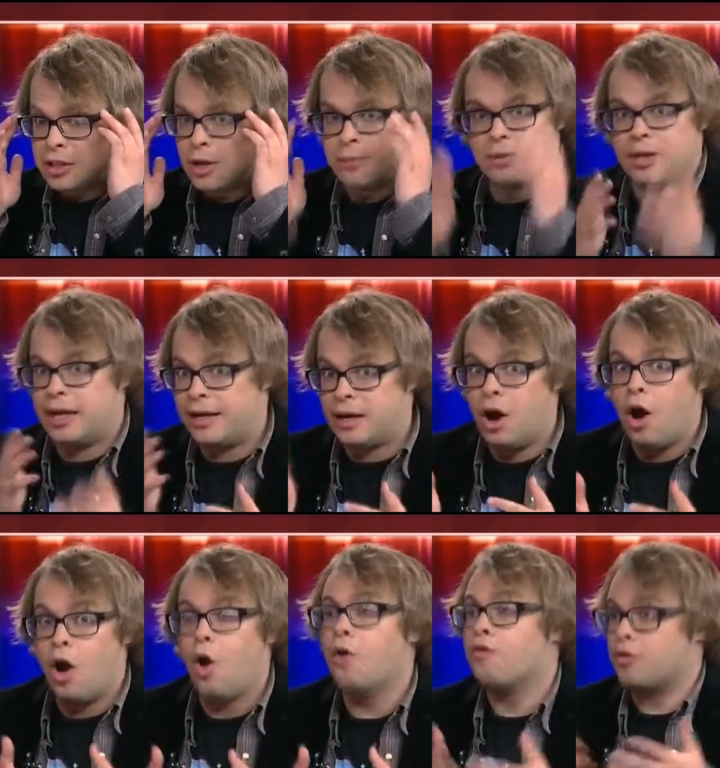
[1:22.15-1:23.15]
something like
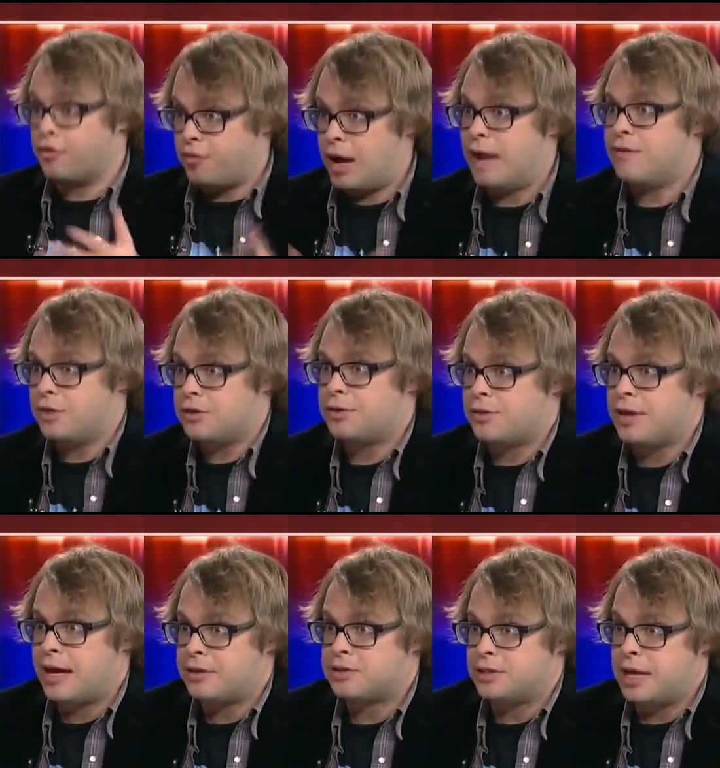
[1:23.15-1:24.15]
over
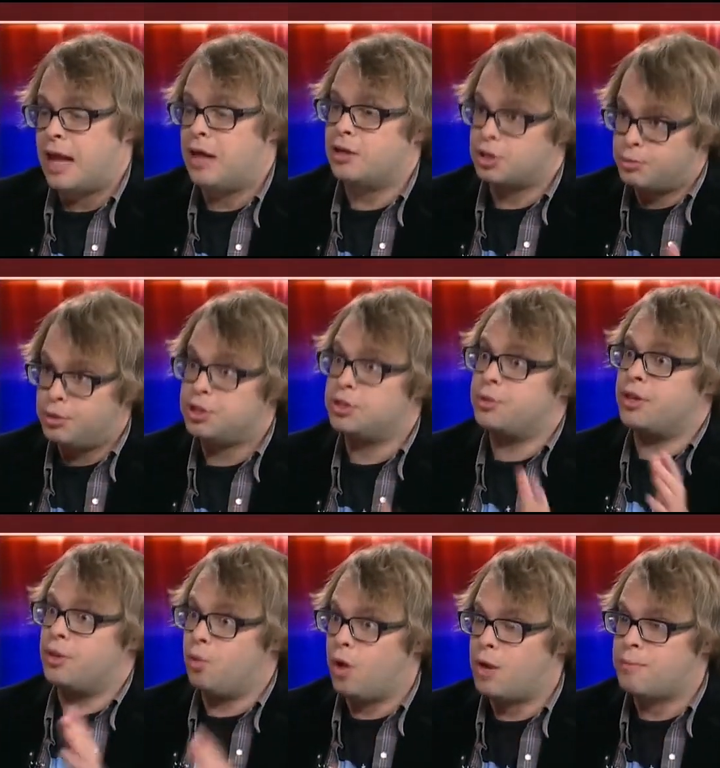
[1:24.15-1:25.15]
$500,000 puts you
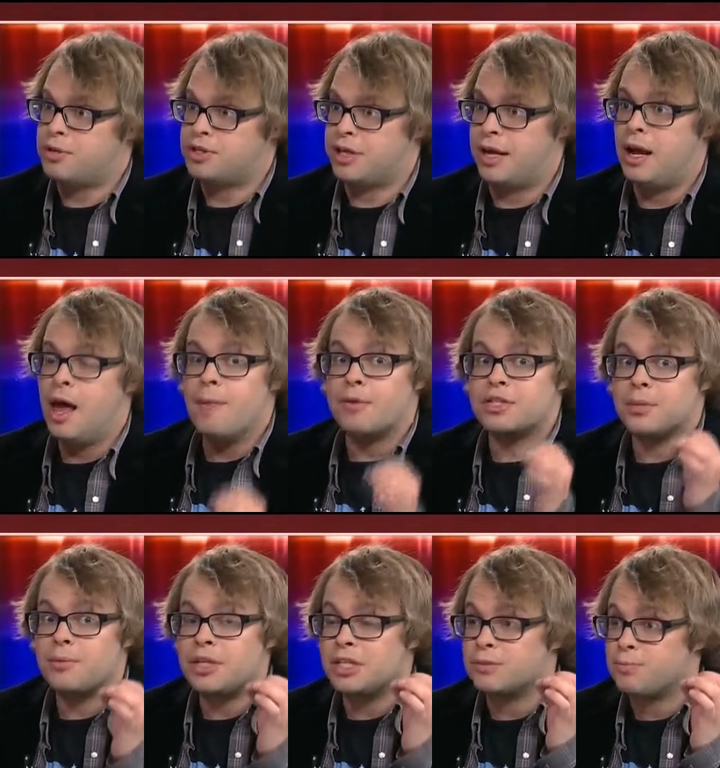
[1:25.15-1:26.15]
in the 1%. But
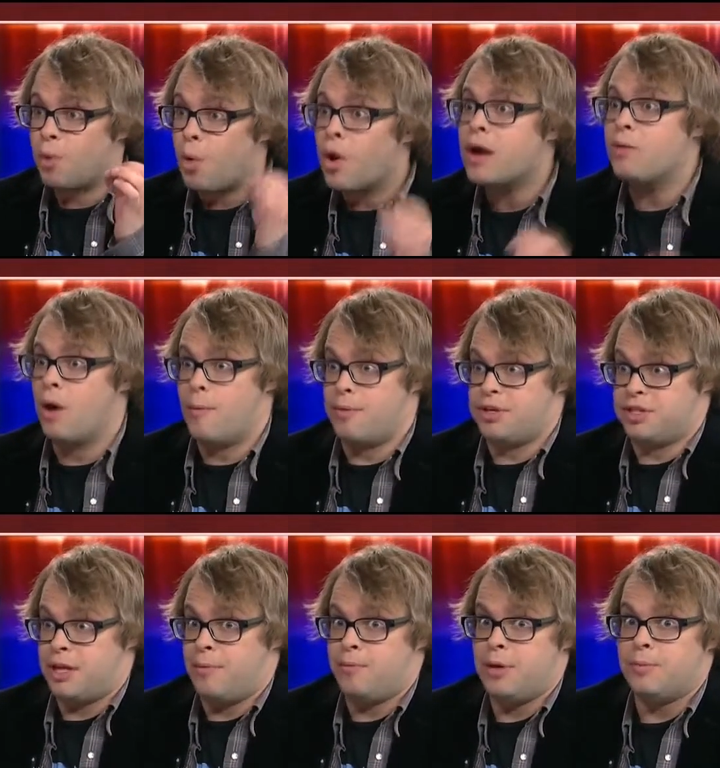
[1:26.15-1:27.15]
some of these
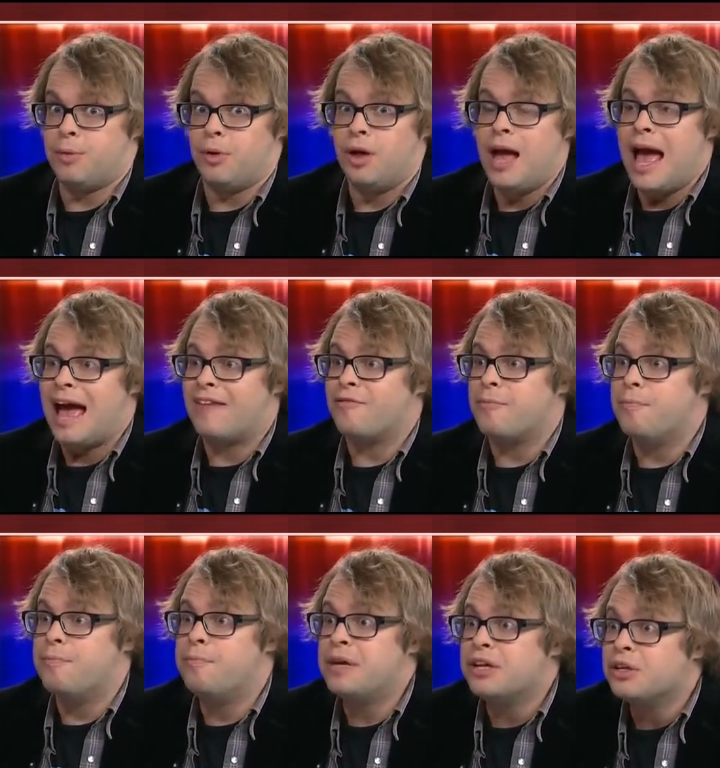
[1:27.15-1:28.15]
0.1% people
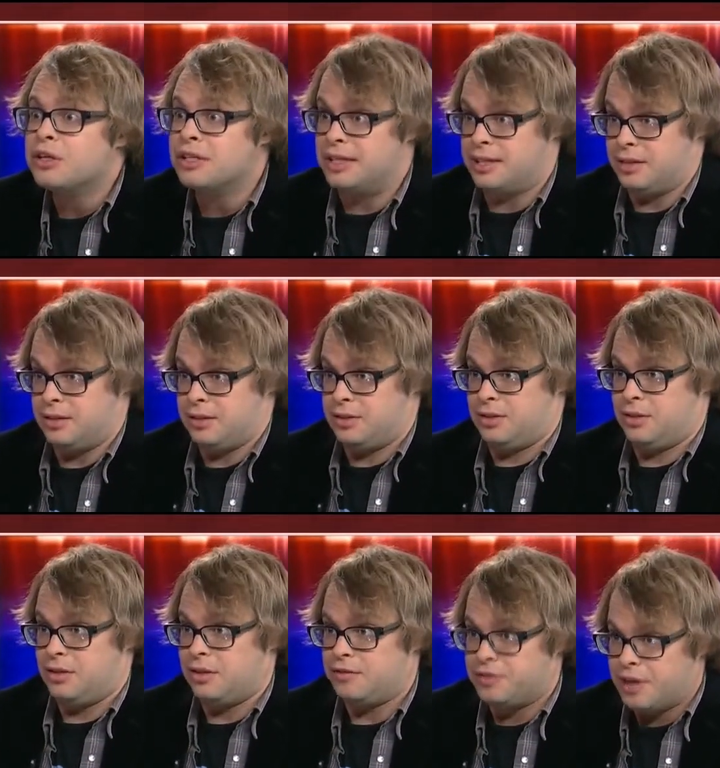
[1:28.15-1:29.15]
have billions
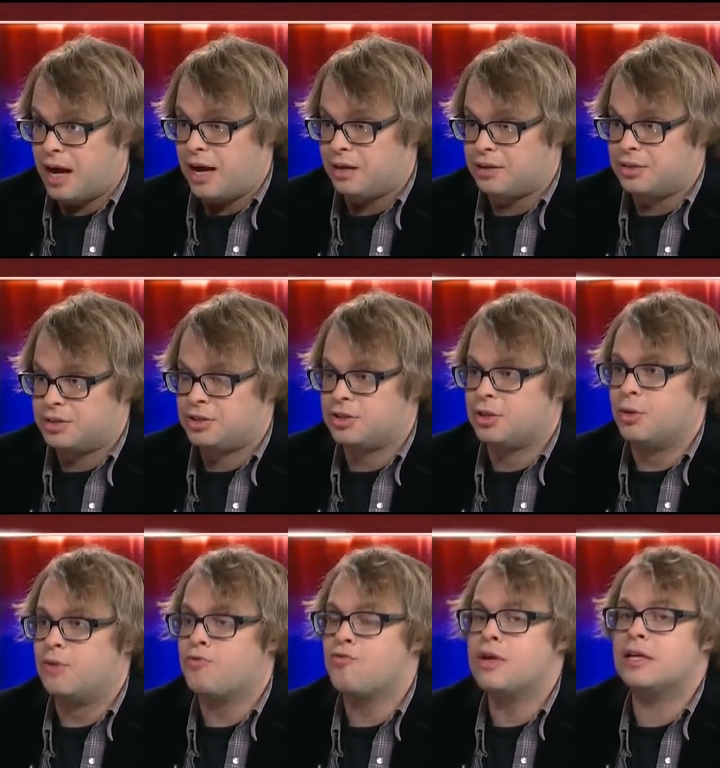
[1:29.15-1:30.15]
of dollars.
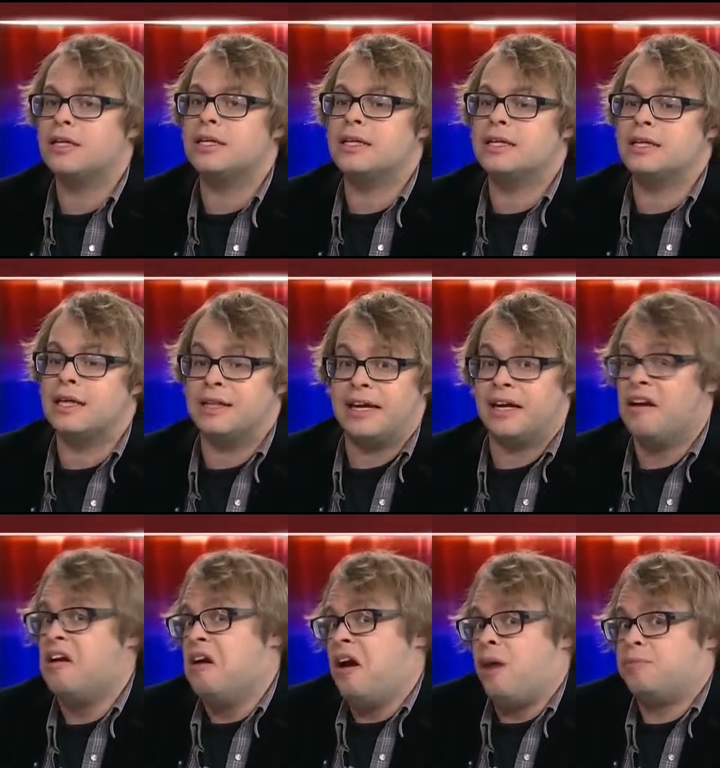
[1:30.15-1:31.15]
So it really is, and like
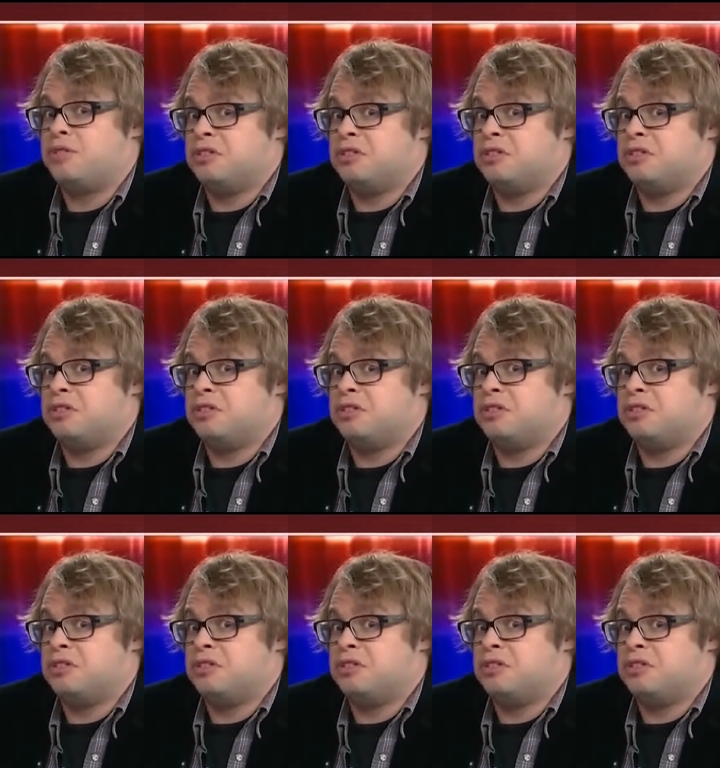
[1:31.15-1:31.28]
up